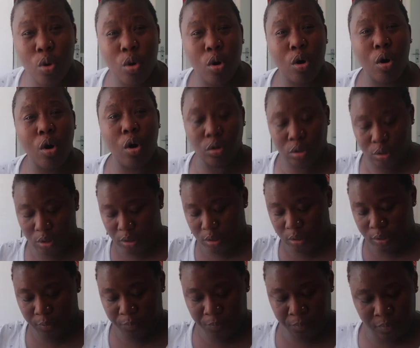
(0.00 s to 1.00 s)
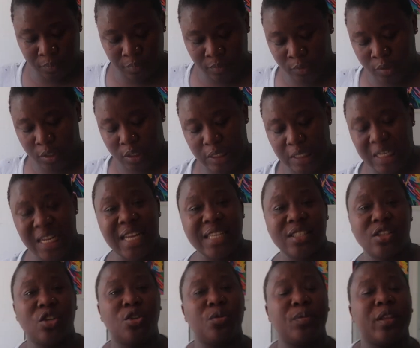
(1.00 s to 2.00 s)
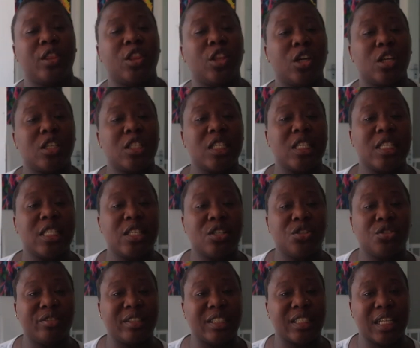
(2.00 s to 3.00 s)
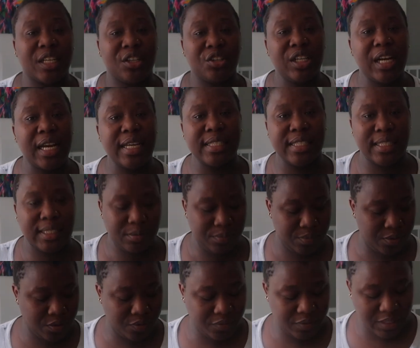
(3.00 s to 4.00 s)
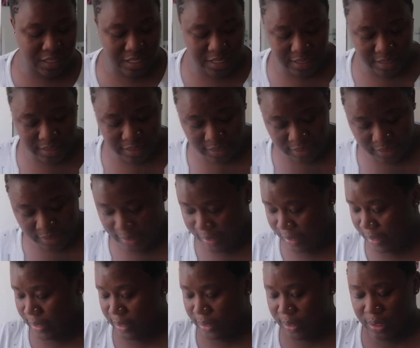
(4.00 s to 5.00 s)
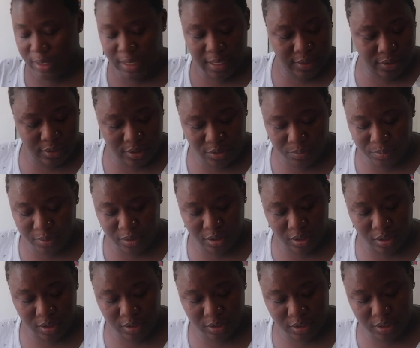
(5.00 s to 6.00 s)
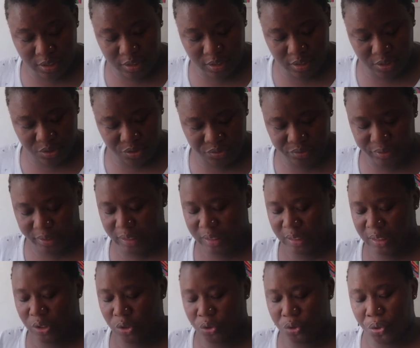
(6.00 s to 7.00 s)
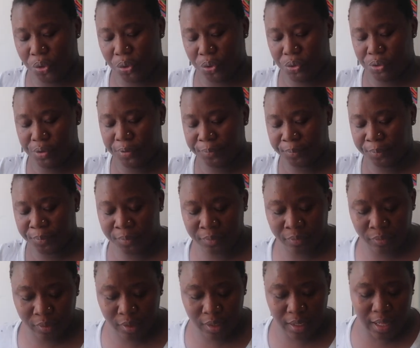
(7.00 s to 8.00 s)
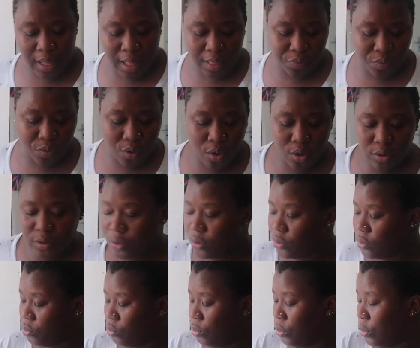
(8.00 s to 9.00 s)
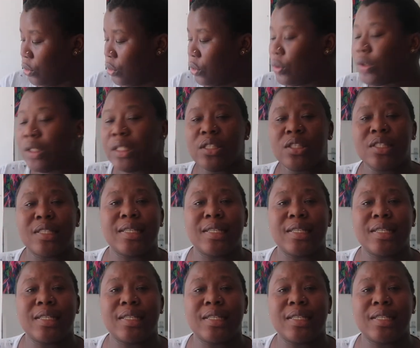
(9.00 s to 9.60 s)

hot. Today is gonna be 30 degrees. Can you guys see me over there? today is going to be 30 degrees so i thought we'll do this